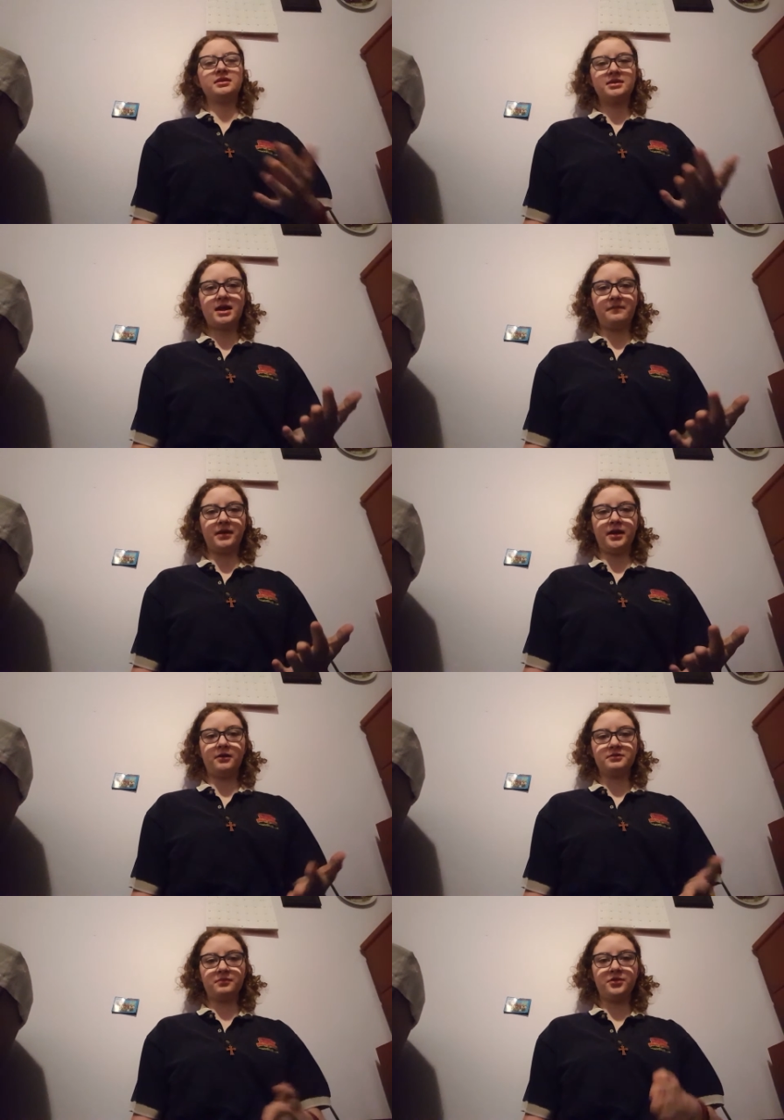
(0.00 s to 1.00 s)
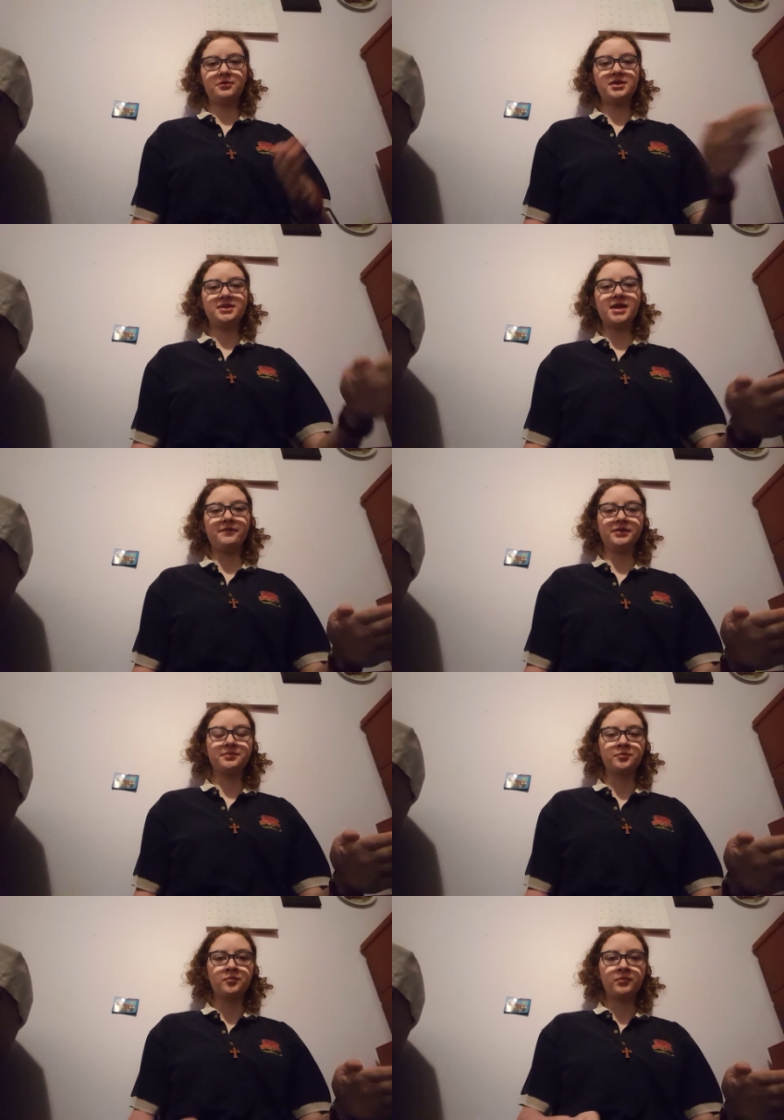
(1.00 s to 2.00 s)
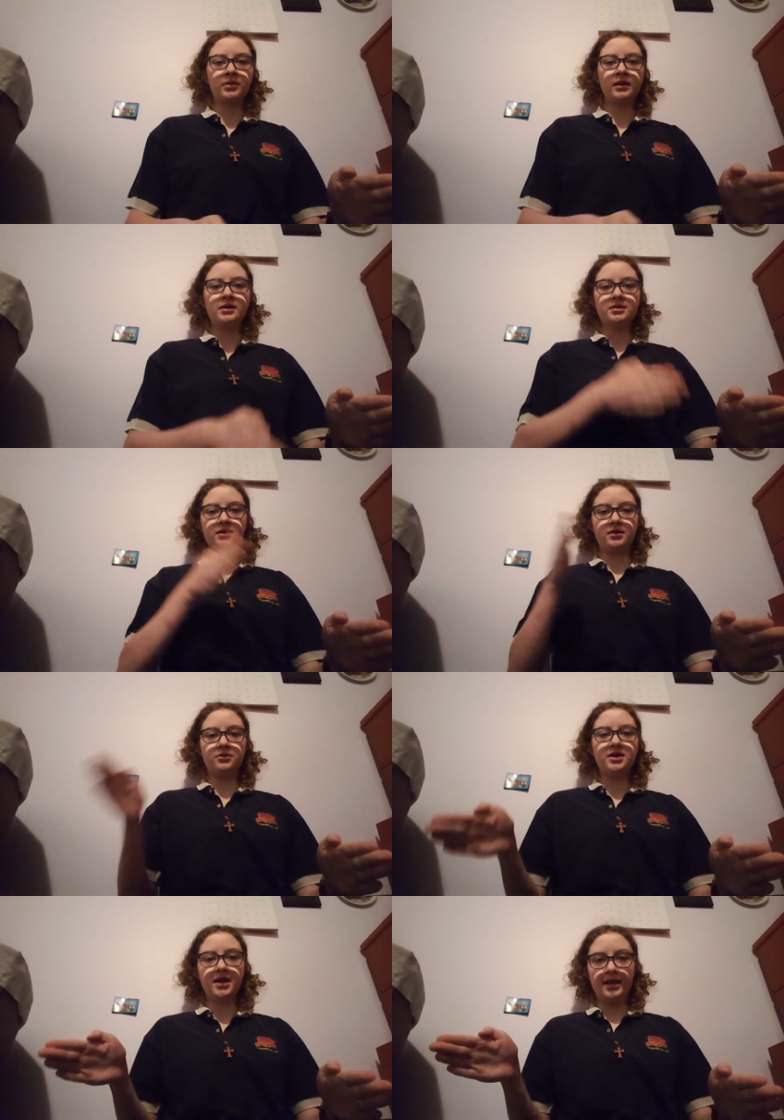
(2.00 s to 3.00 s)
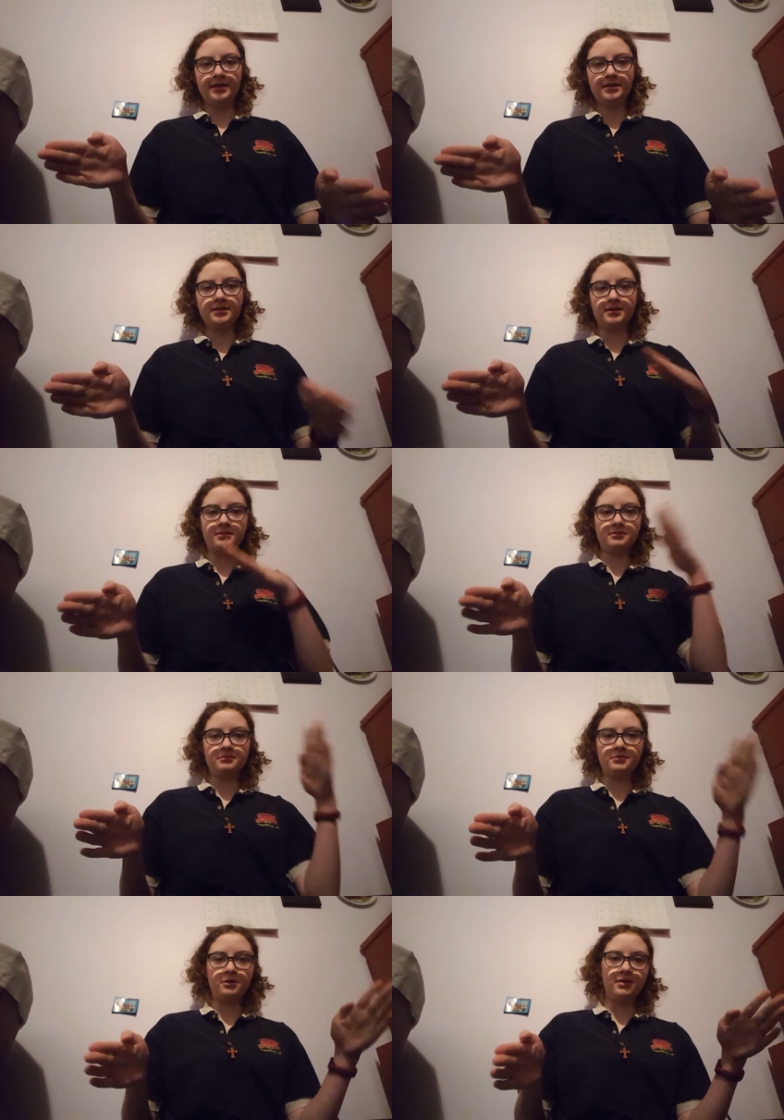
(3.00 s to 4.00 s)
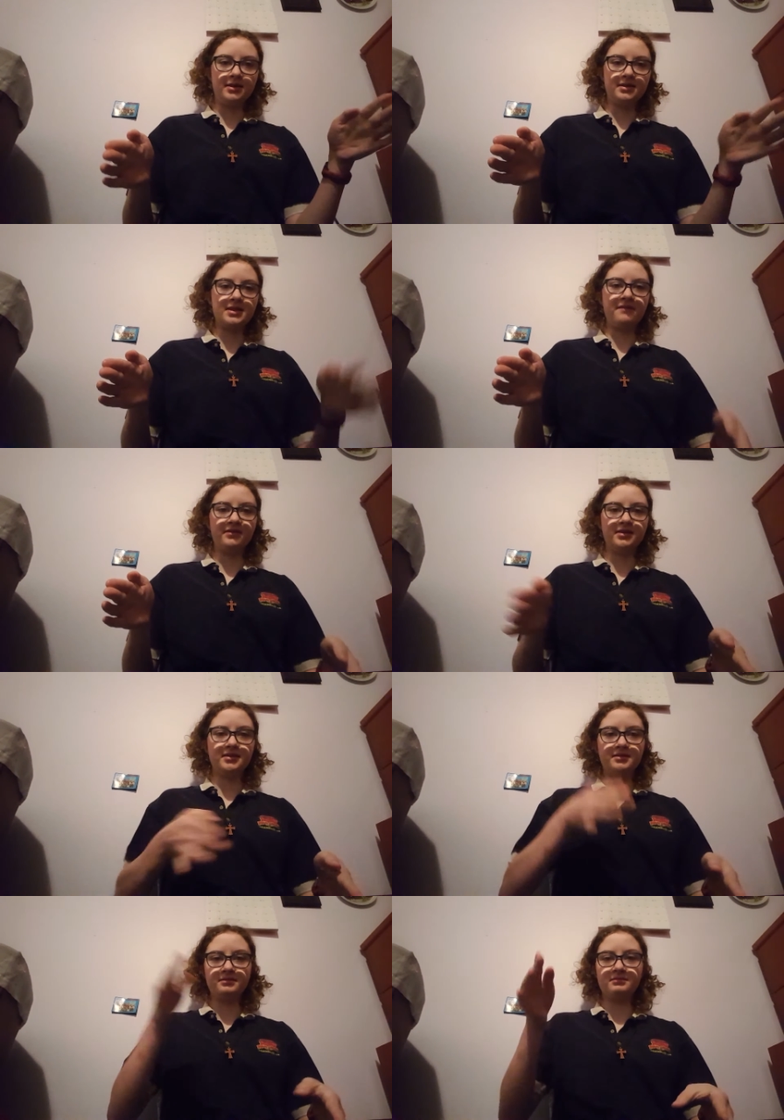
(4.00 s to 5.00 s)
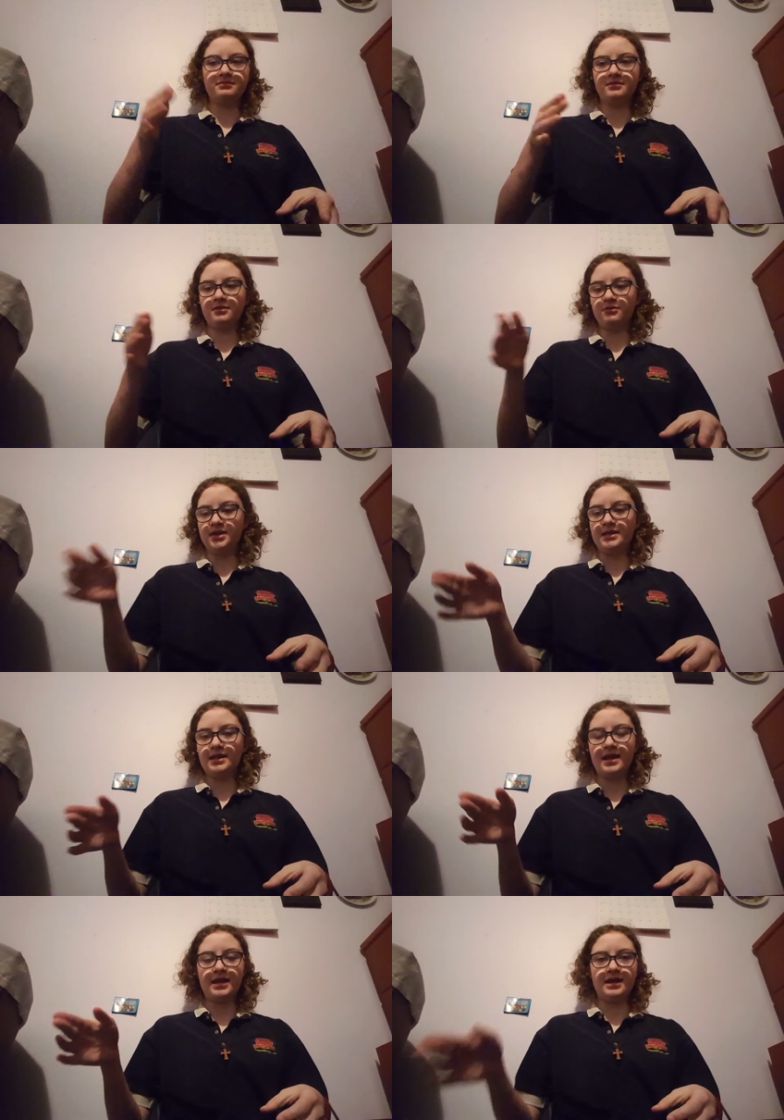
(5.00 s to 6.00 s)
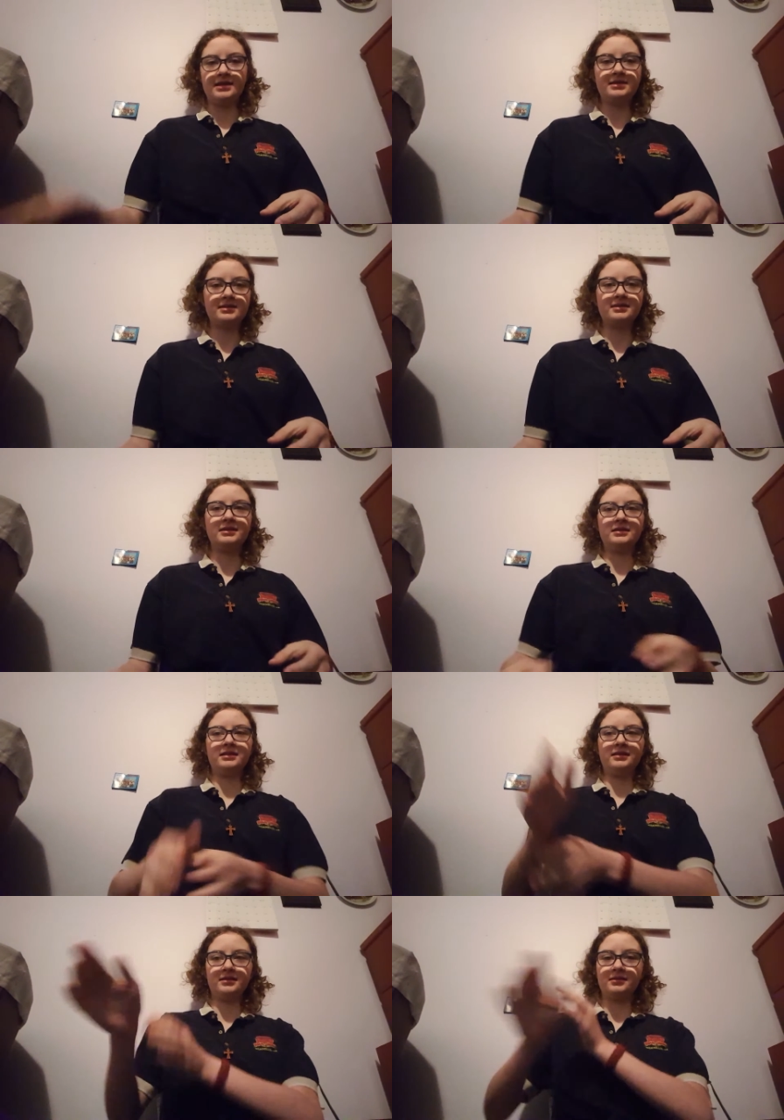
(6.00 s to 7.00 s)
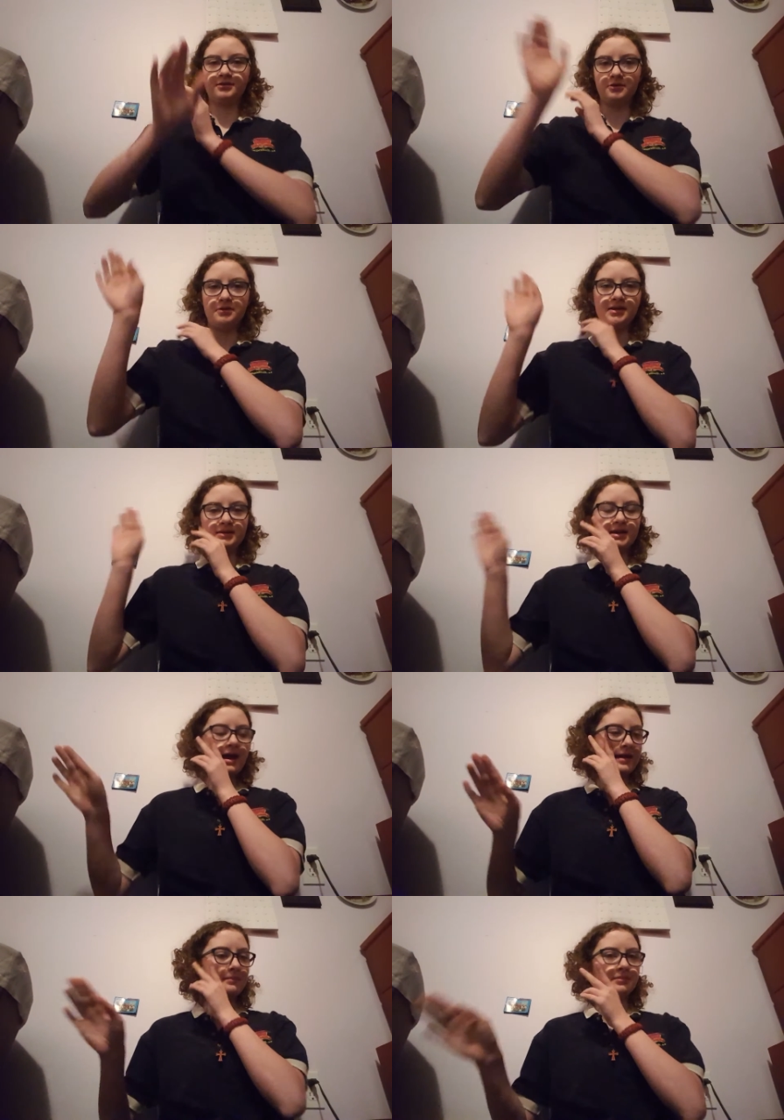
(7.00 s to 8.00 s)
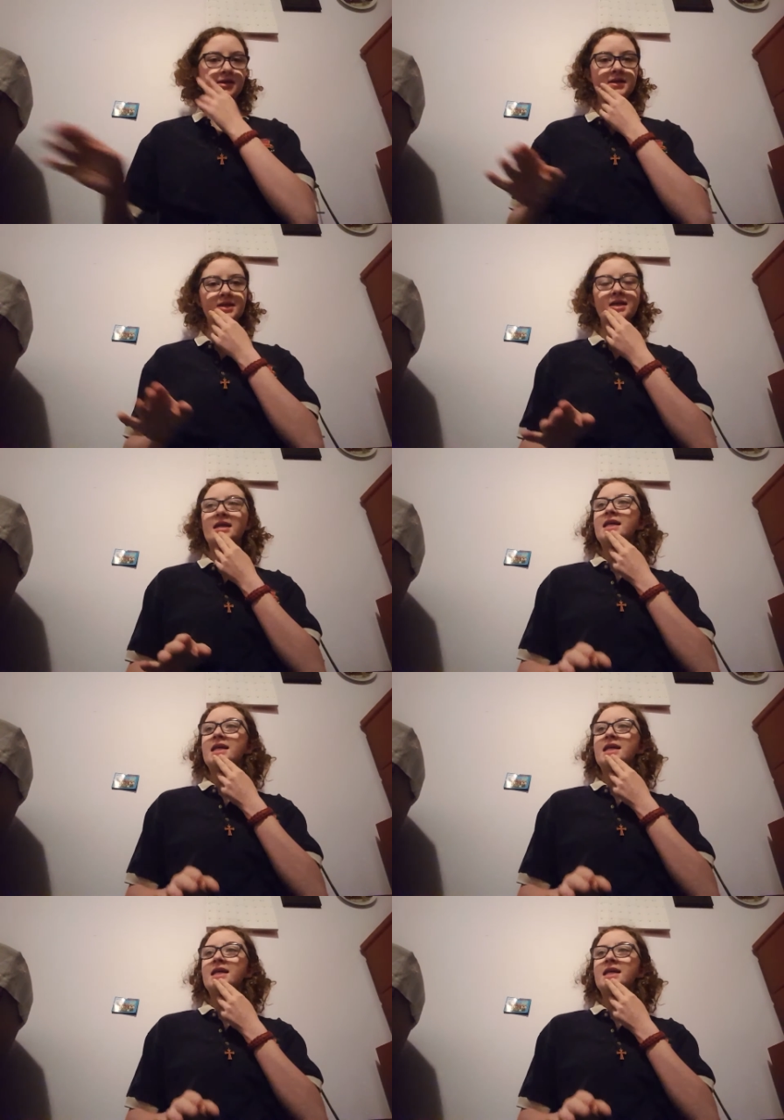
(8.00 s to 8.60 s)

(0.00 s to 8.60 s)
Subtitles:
to the timeline. It goes from 37 to 38 to 37 to 38 and then to 39 a bit.